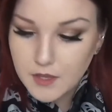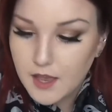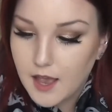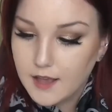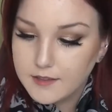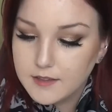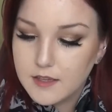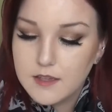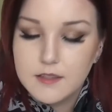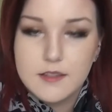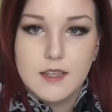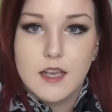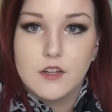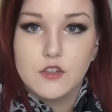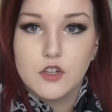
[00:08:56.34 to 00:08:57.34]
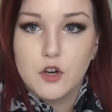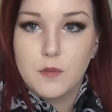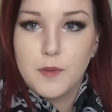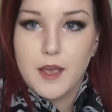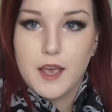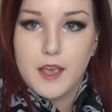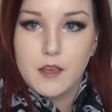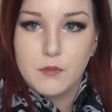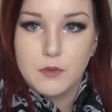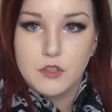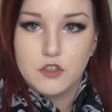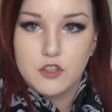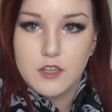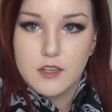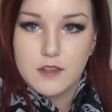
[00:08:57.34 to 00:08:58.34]
Essie Saint Tropez,
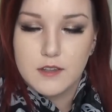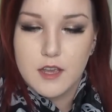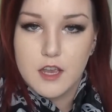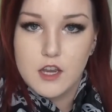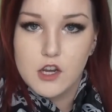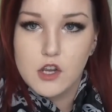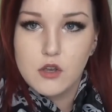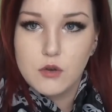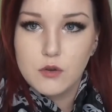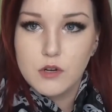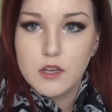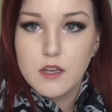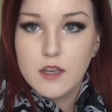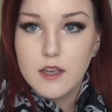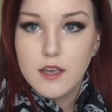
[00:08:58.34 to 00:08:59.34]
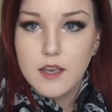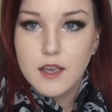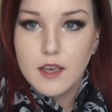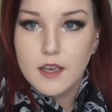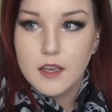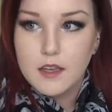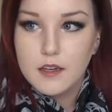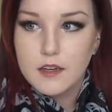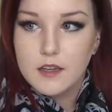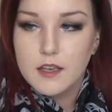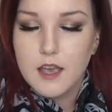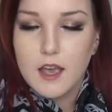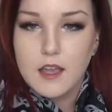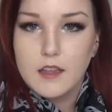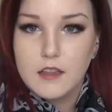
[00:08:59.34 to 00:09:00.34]
which is a nude, and
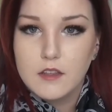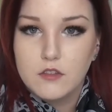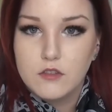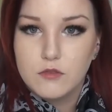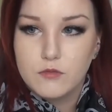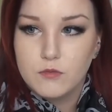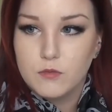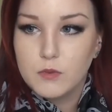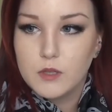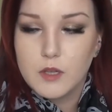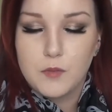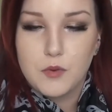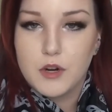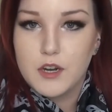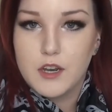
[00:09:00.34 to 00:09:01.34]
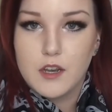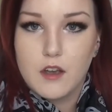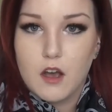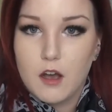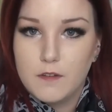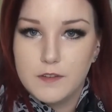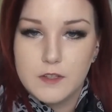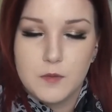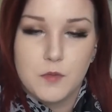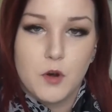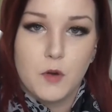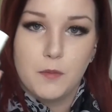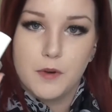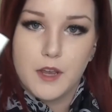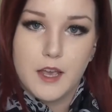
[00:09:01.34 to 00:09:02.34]
again, really pretty, office
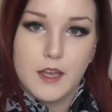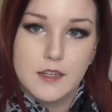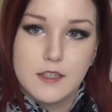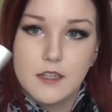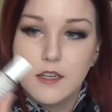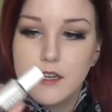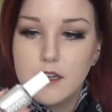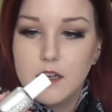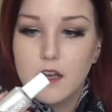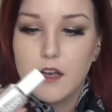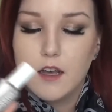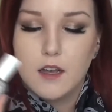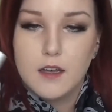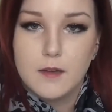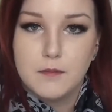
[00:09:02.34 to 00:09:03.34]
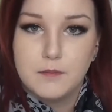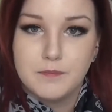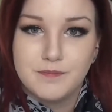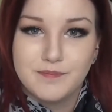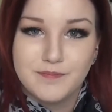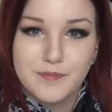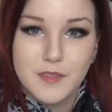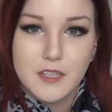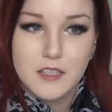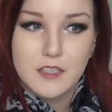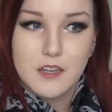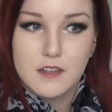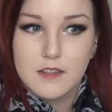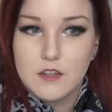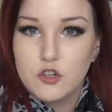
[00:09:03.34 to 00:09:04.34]
appropriate,
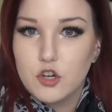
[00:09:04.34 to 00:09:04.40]
doesn't